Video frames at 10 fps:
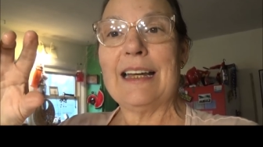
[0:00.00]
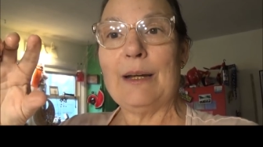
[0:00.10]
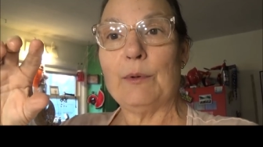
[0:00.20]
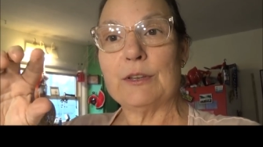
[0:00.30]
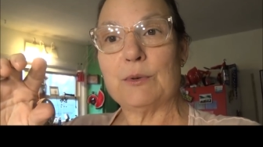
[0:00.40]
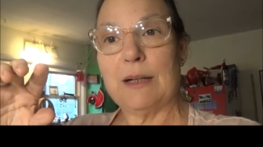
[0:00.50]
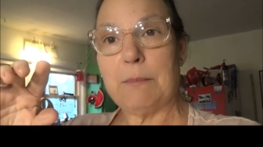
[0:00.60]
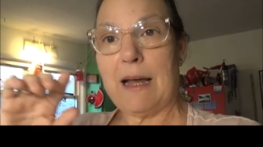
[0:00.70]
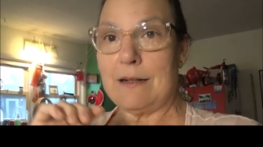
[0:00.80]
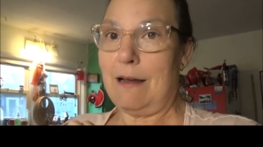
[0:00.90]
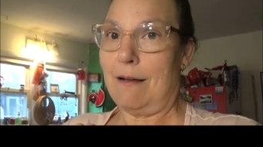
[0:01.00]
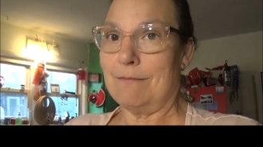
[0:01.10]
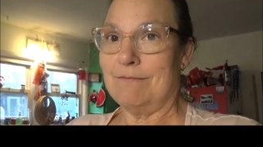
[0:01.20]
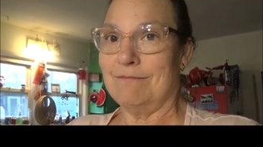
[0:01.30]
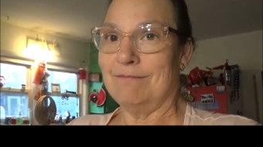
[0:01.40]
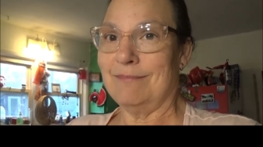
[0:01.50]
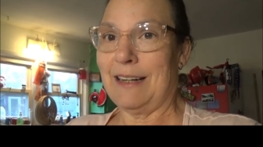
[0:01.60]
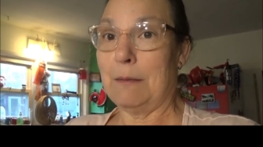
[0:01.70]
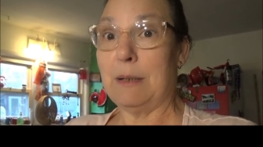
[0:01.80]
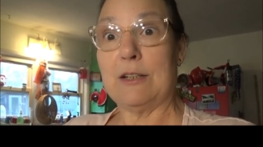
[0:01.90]
it will shrink back down
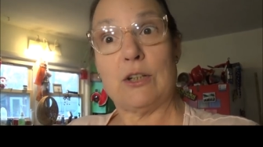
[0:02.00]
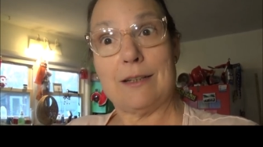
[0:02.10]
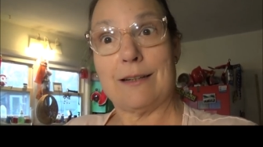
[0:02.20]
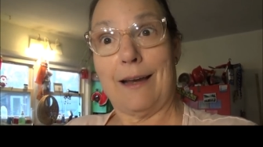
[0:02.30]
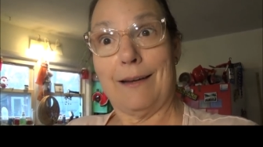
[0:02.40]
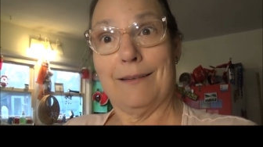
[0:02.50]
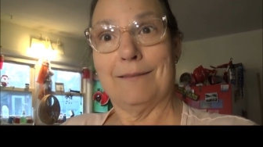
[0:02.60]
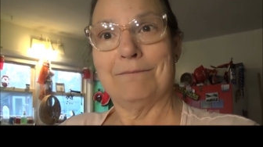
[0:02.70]
and be cheesecake.